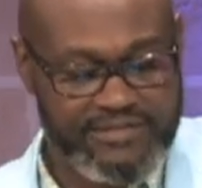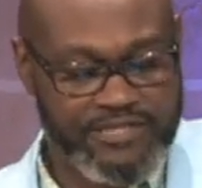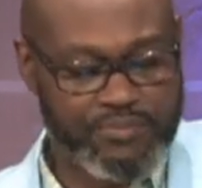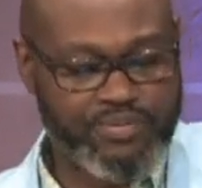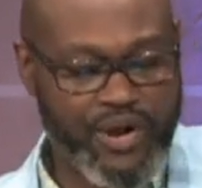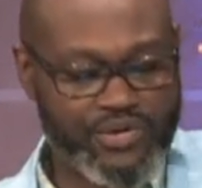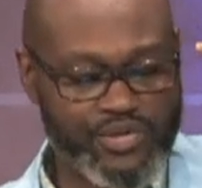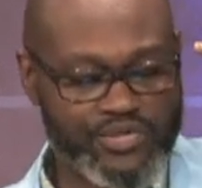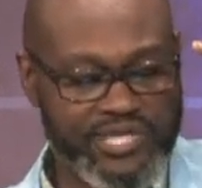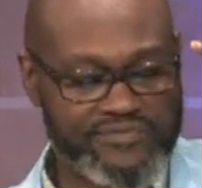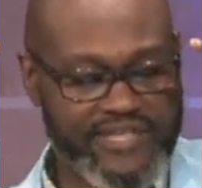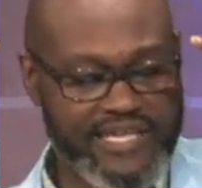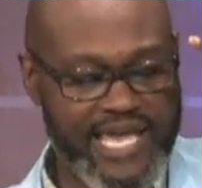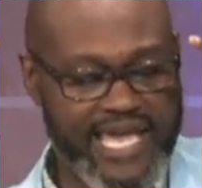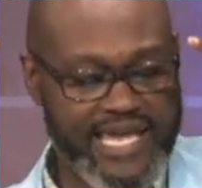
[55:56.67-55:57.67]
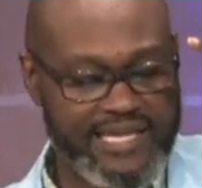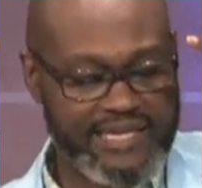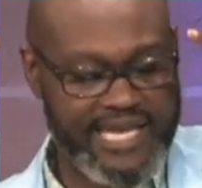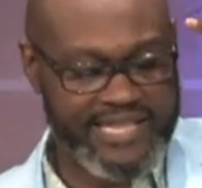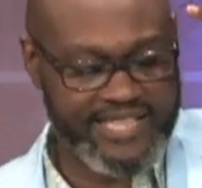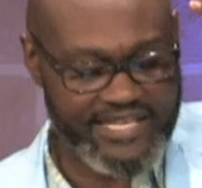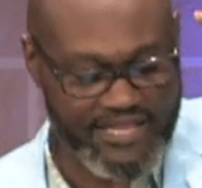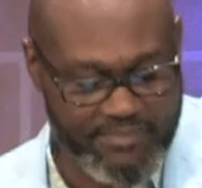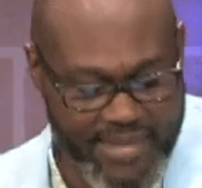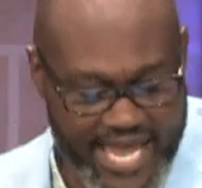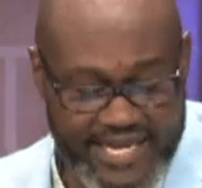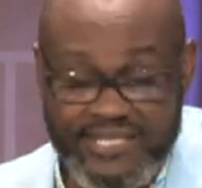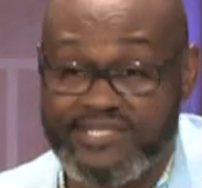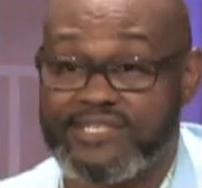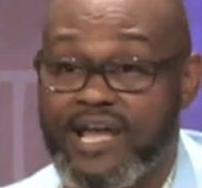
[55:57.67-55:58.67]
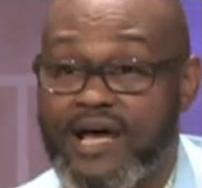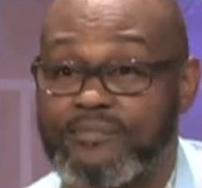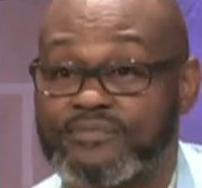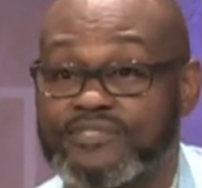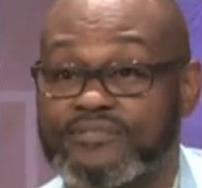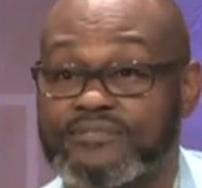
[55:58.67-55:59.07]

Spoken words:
the produce of the land, and then the manna stopped.